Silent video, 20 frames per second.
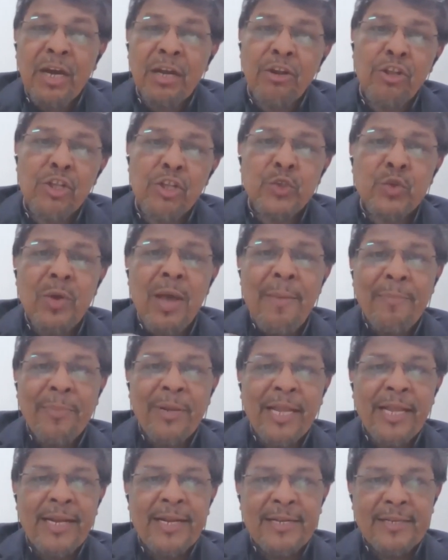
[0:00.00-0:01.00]
are also
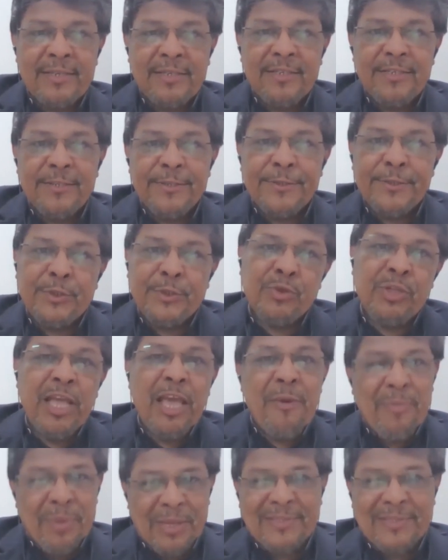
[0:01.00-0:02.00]
applied to
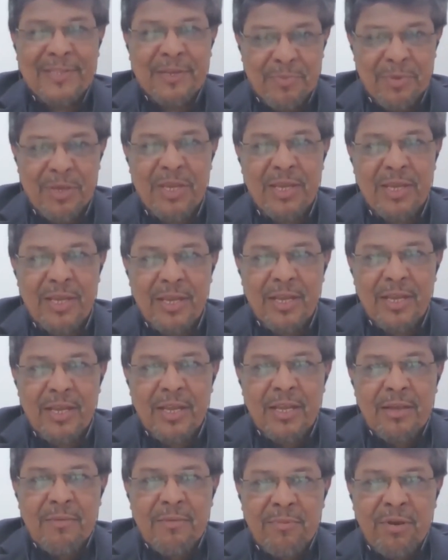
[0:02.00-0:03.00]
the
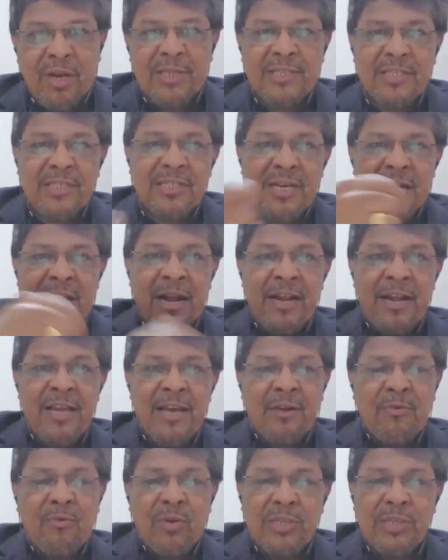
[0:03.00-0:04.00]
MSME. Because in
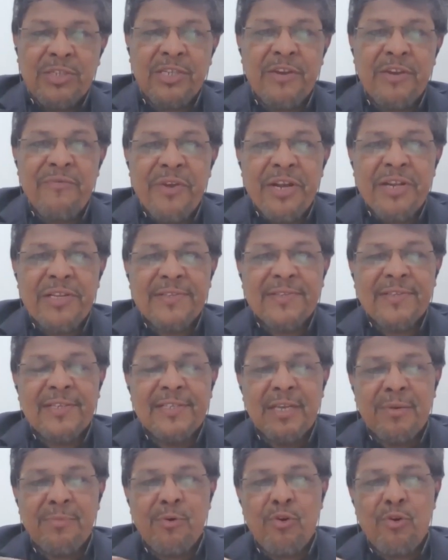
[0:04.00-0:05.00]
earlier question, we
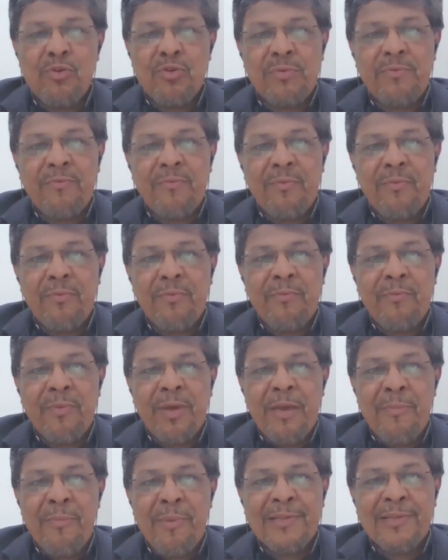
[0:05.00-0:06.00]
discussed about
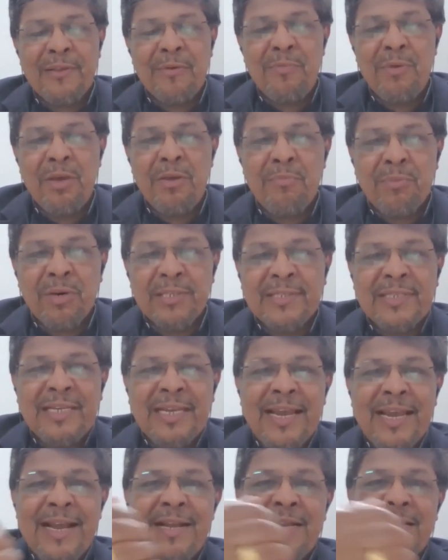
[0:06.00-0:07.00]
MSME
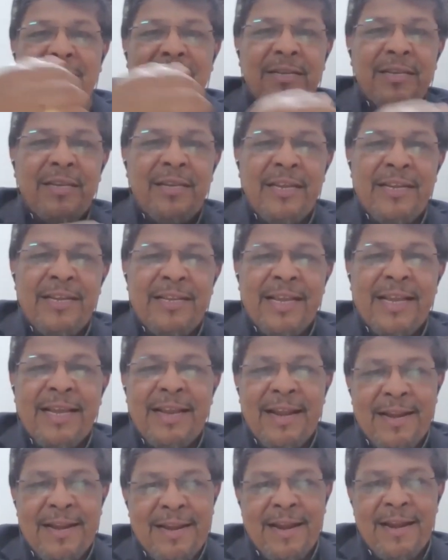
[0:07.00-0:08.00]
must get
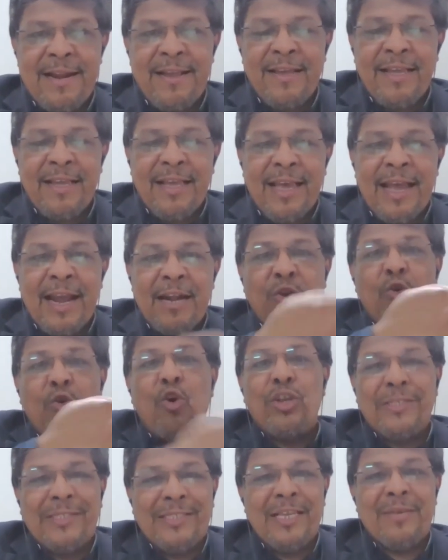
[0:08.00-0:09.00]
integrated at a
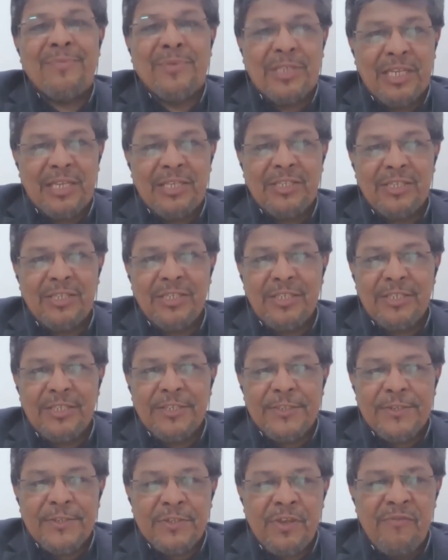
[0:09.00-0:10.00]
concept stage.
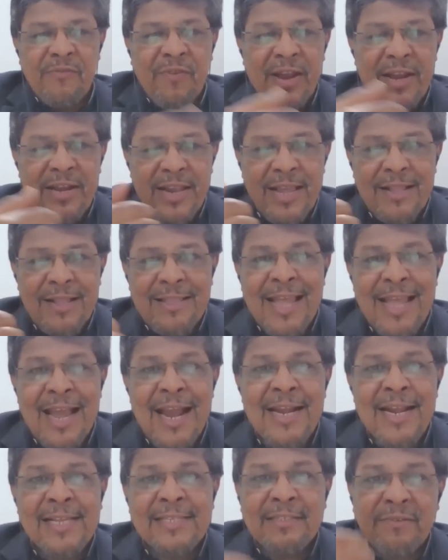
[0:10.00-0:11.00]
So if I take
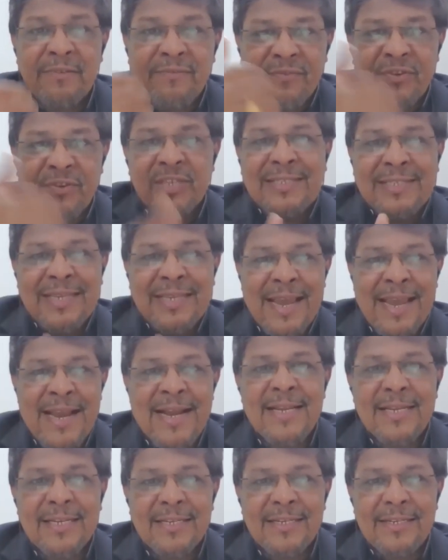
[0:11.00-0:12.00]
that as the first
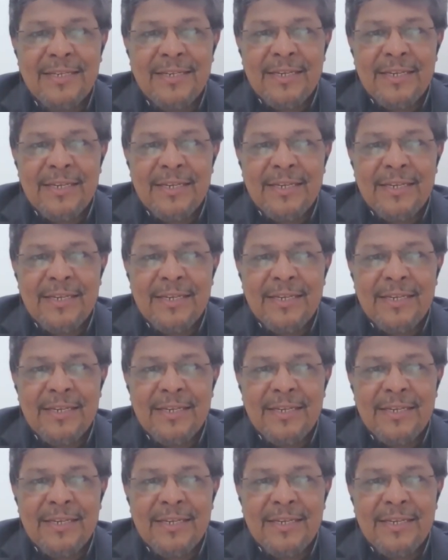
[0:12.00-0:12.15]
gate,